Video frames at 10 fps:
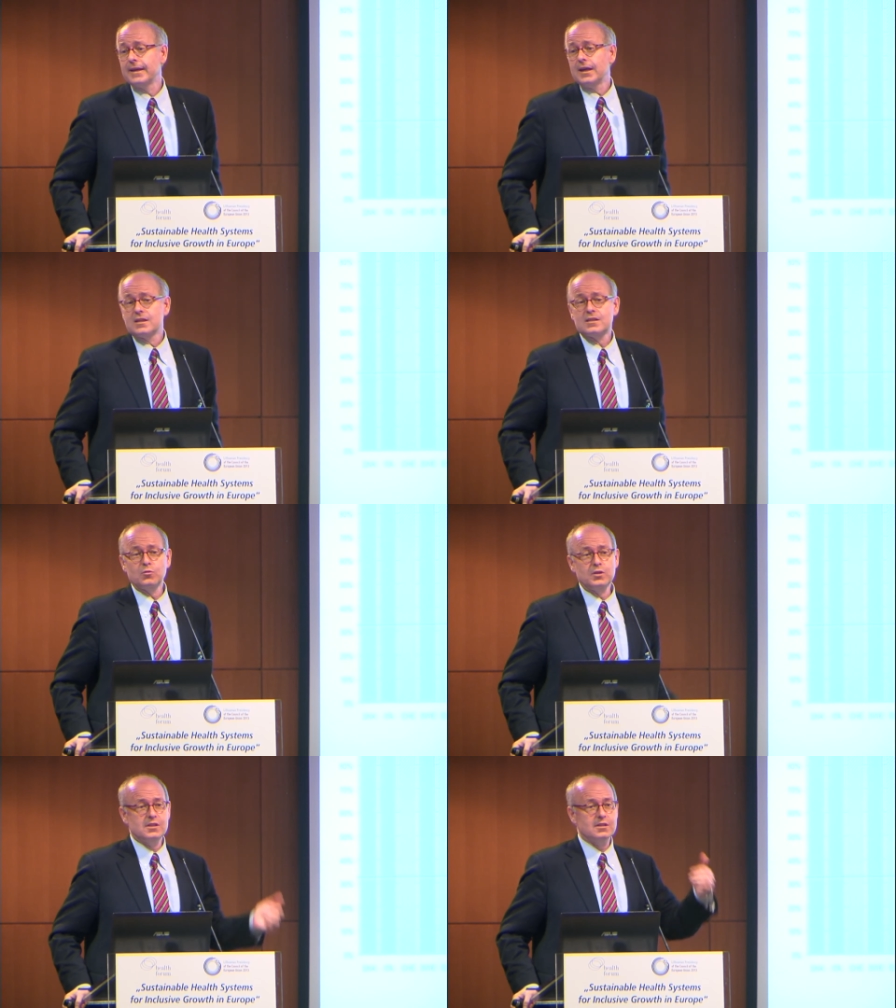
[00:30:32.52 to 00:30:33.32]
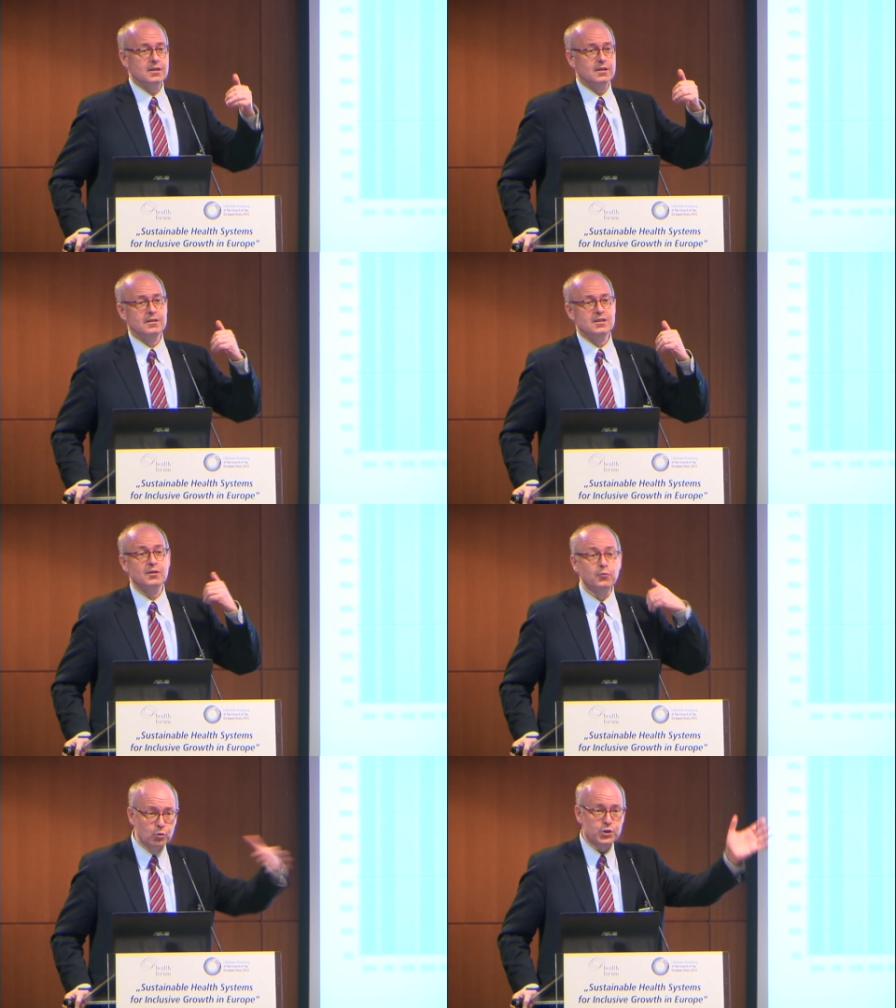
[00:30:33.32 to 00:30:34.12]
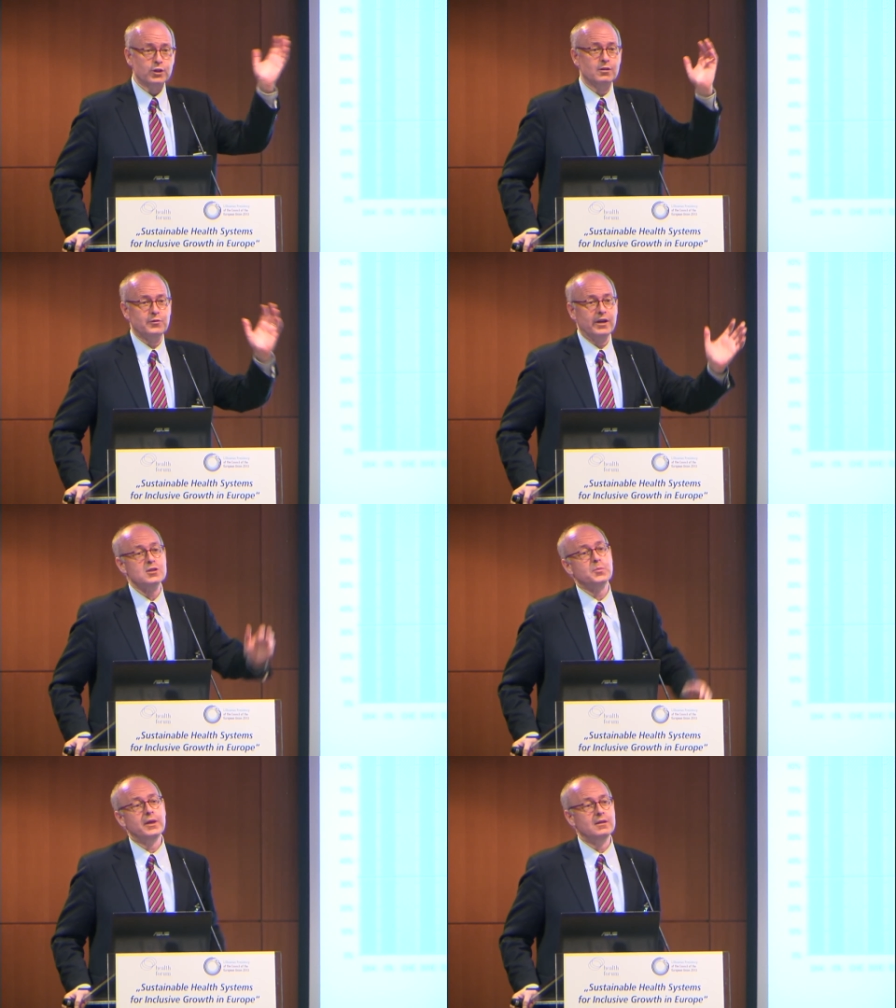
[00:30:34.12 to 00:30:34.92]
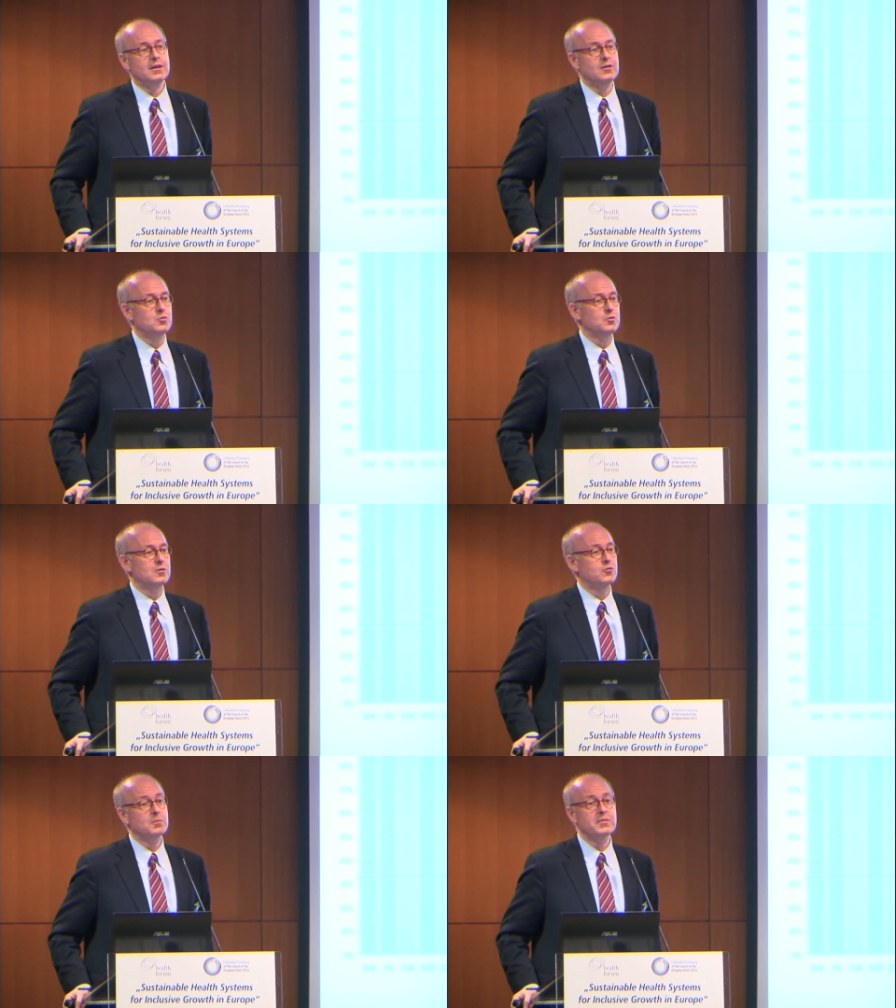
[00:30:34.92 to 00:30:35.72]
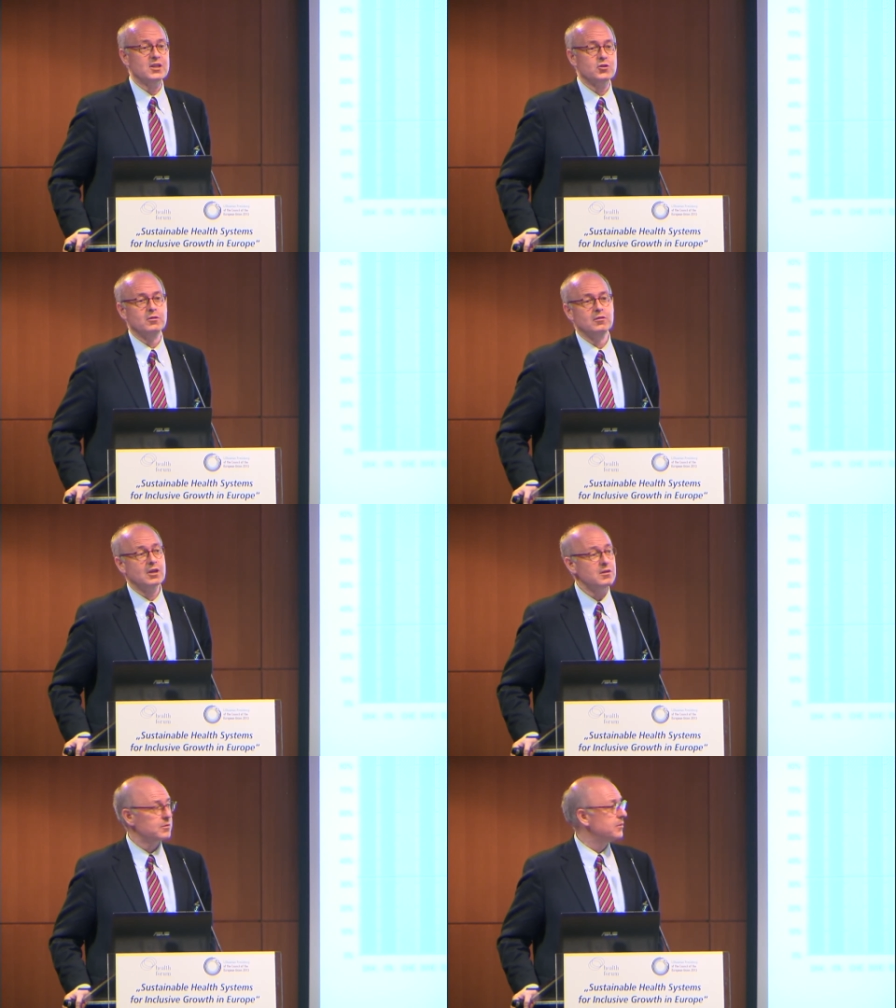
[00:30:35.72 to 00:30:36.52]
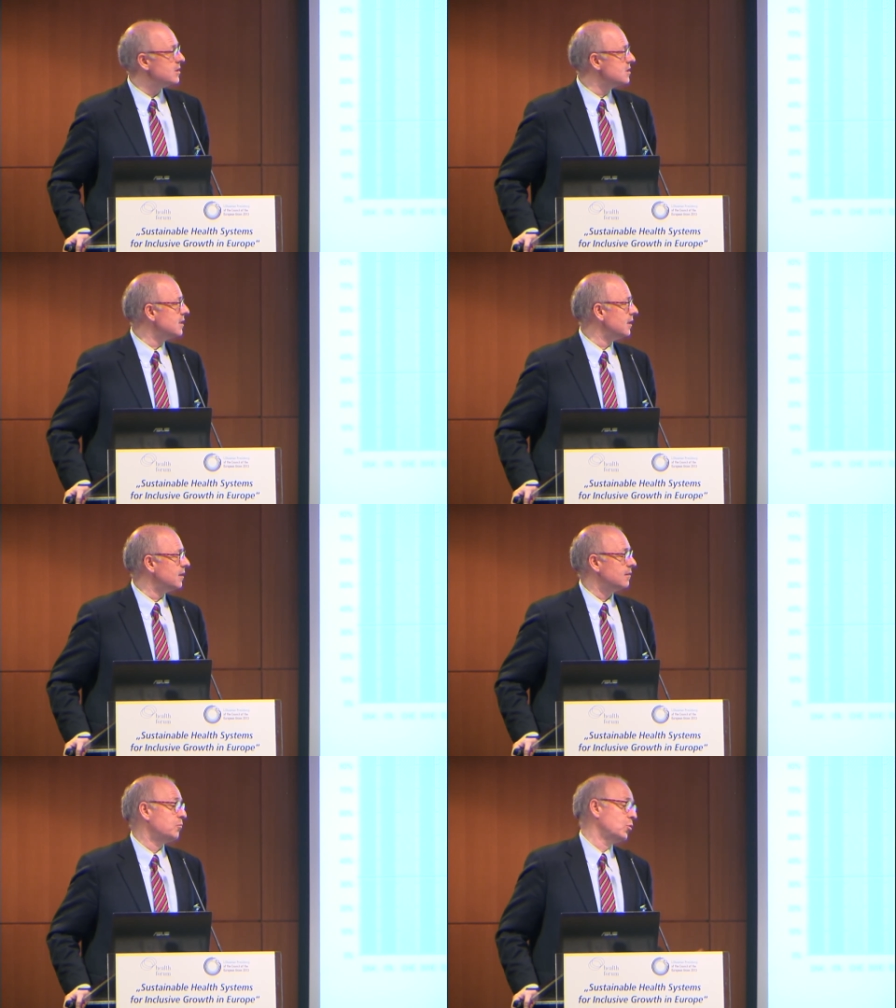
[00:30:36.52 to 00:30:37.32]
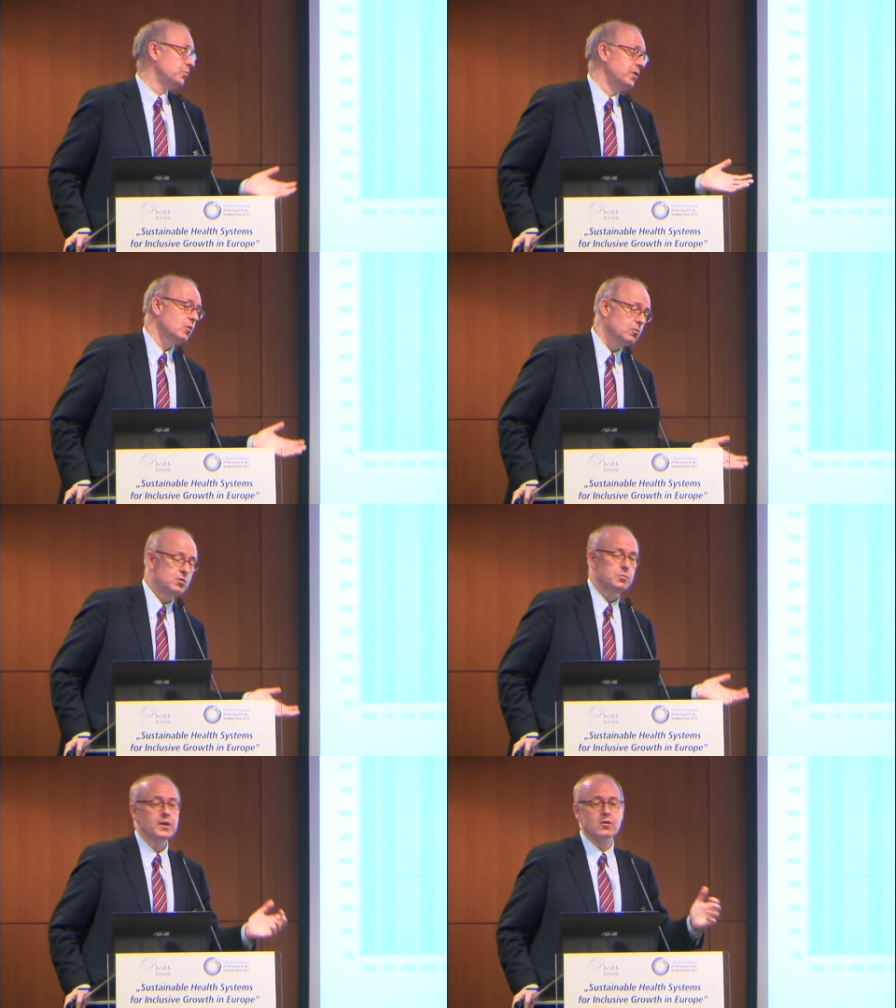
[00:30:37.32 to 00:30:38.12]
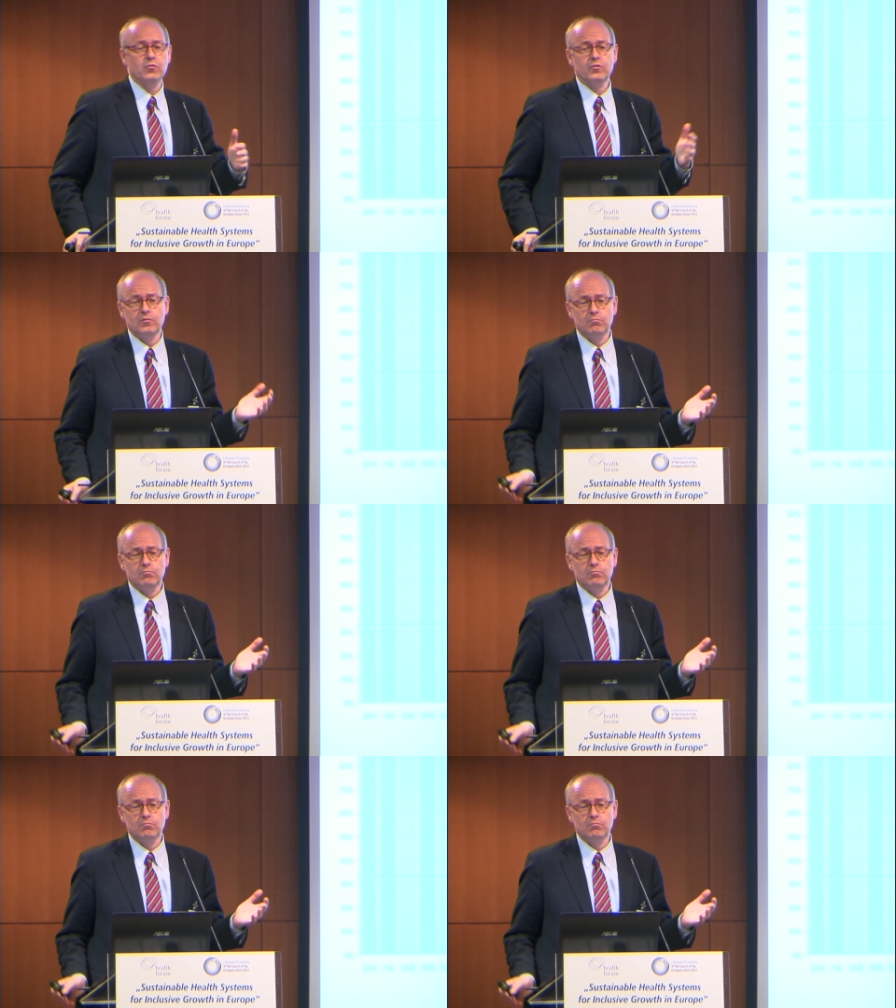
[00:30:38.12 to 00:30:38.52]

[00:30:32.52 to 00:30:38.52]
So this devolution of health spending to the subnational governments could be good because,